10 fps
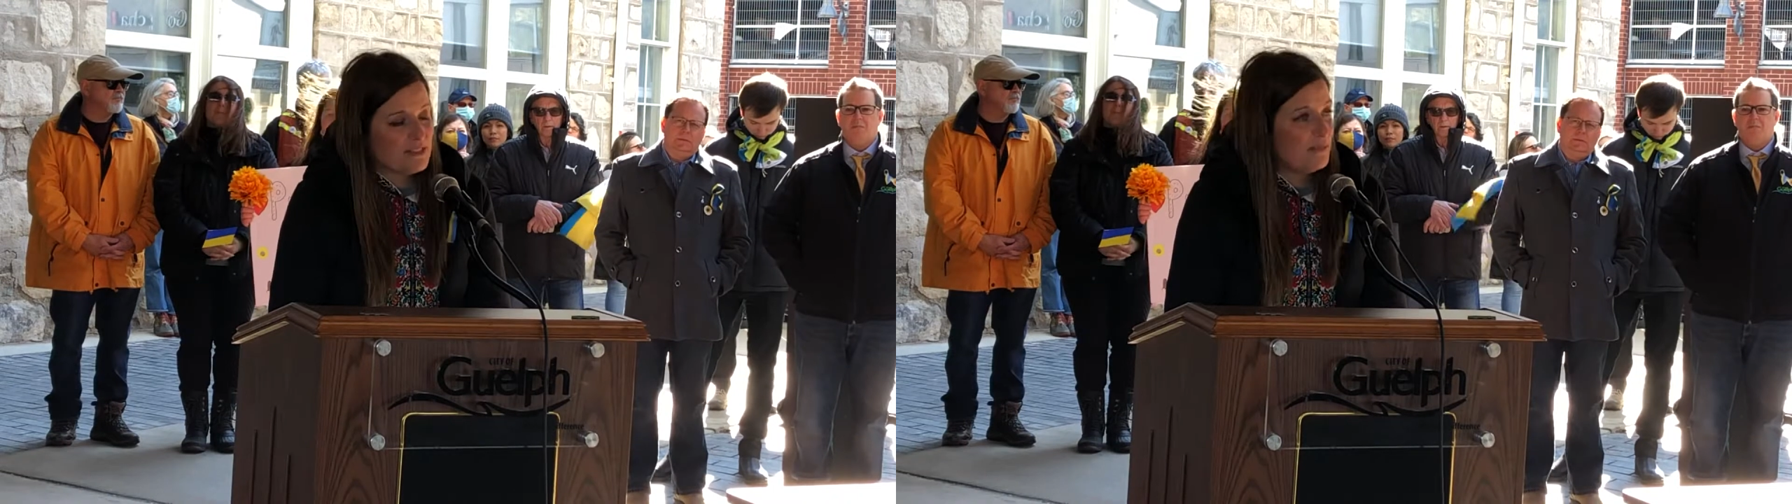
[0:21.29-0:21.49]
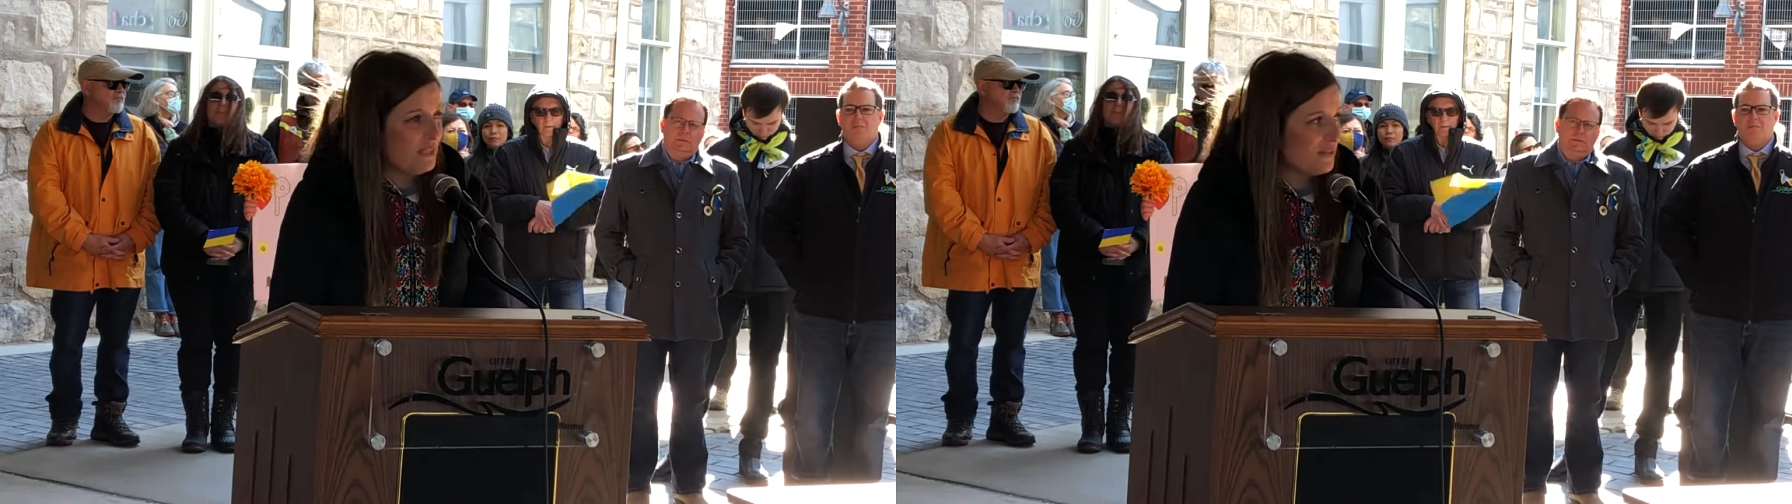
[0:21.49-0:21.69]

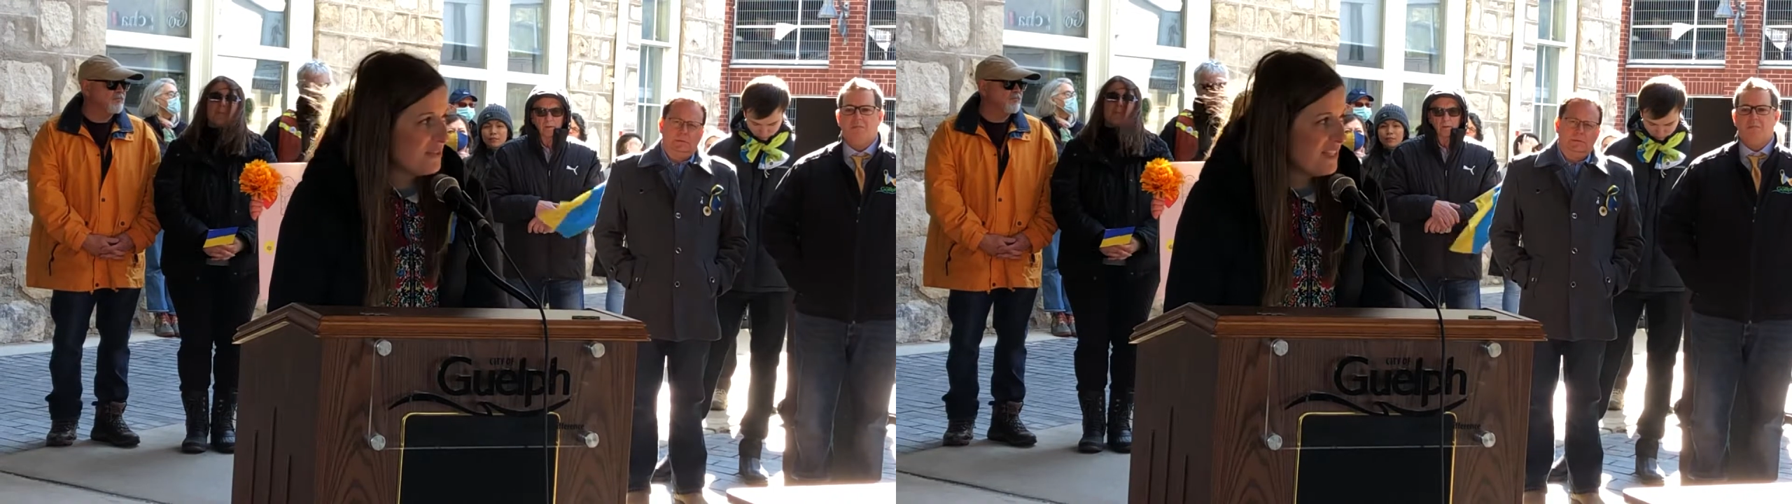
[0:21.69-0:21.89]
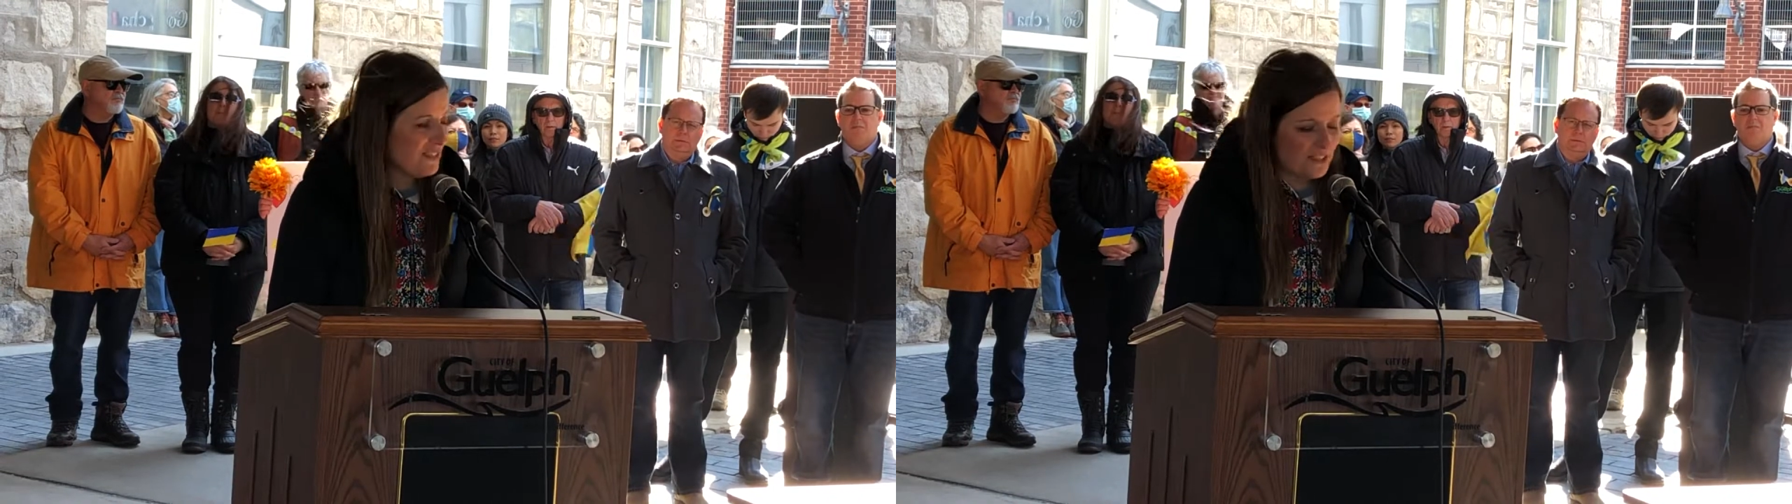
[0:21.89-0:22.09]

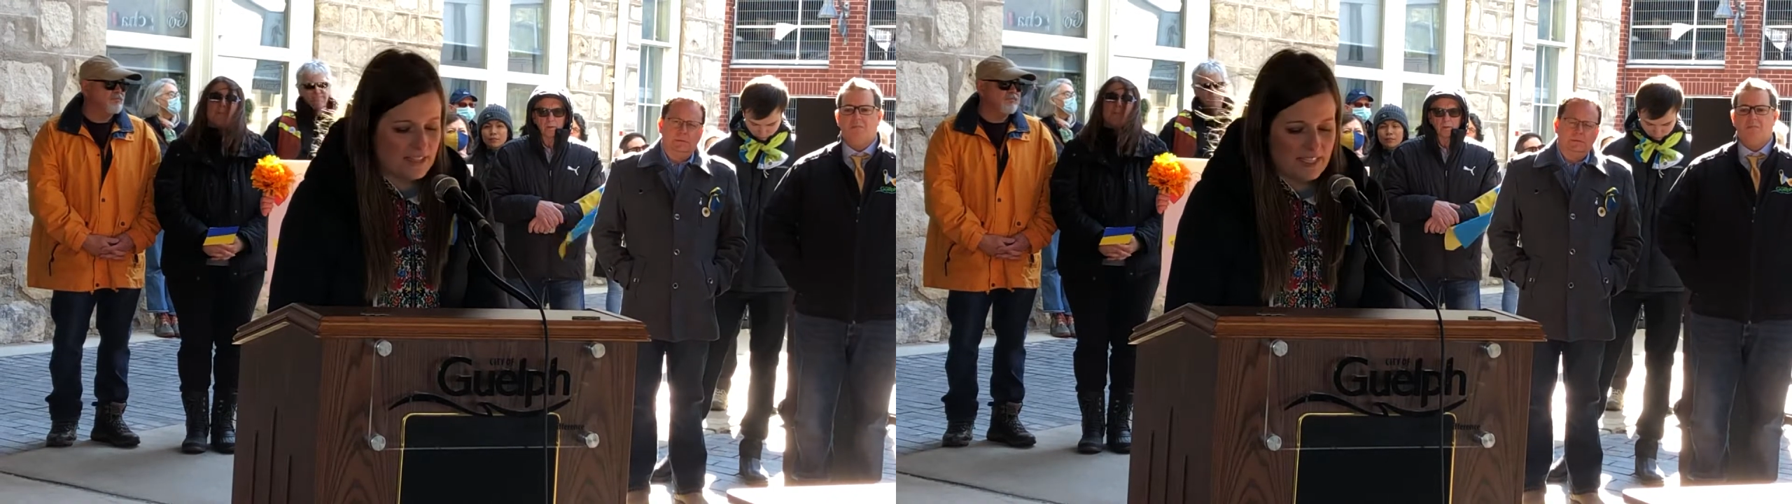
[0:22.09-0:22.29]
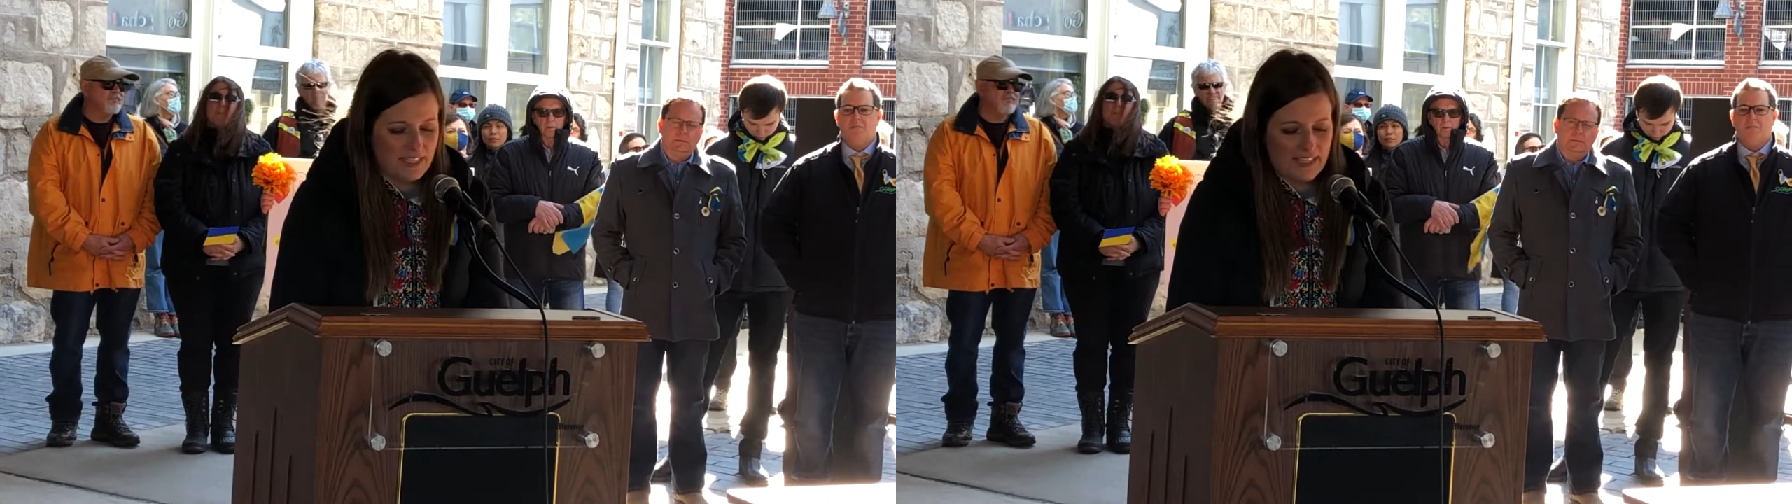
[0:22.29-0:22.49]
Zmiyiwsky
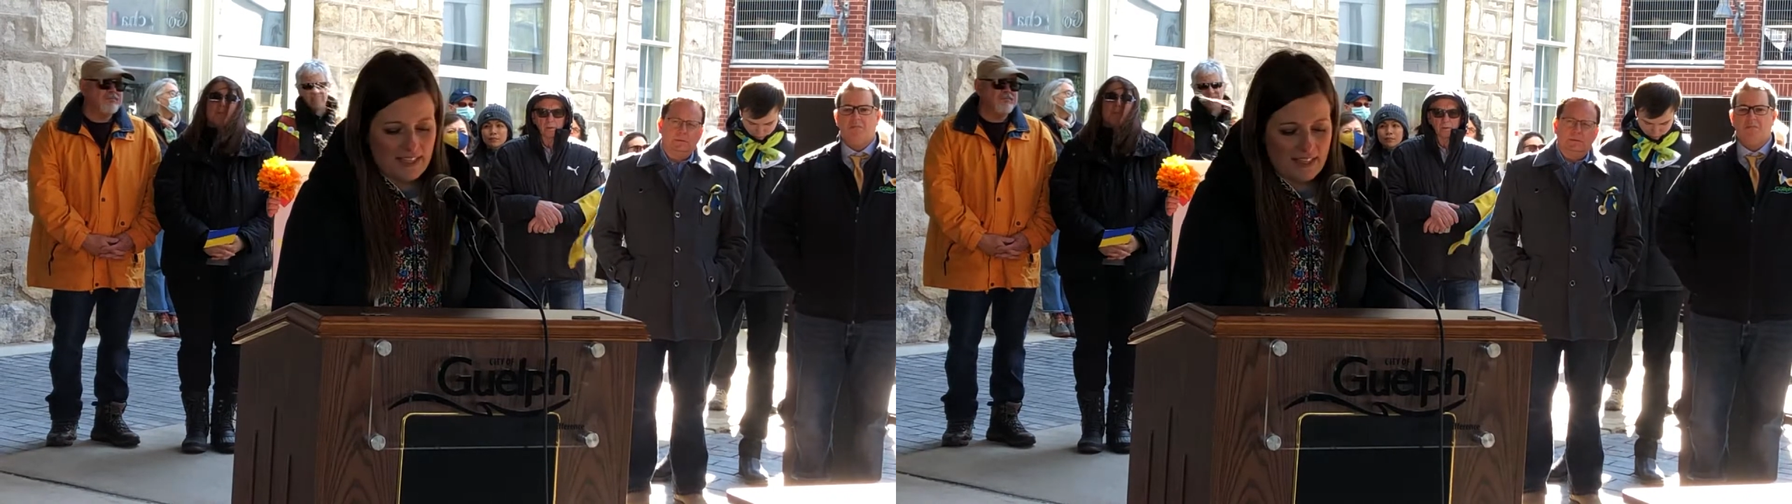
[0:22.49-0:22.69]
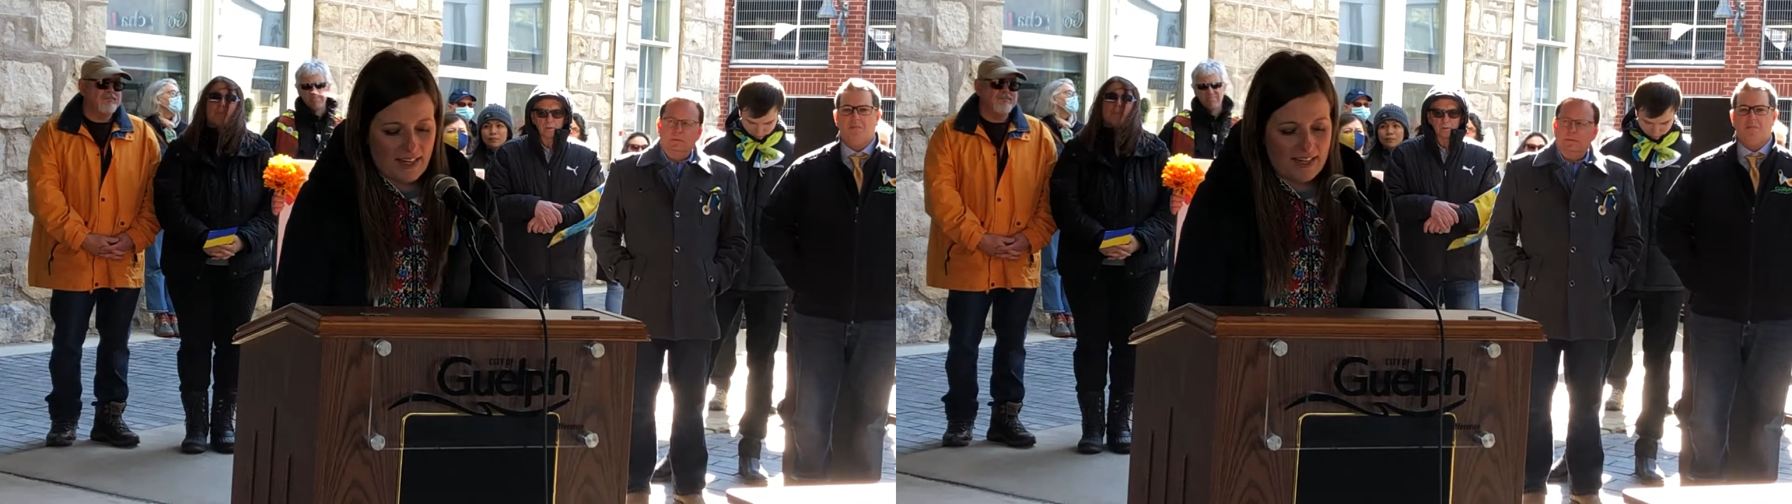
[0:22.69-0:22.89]
Tersini,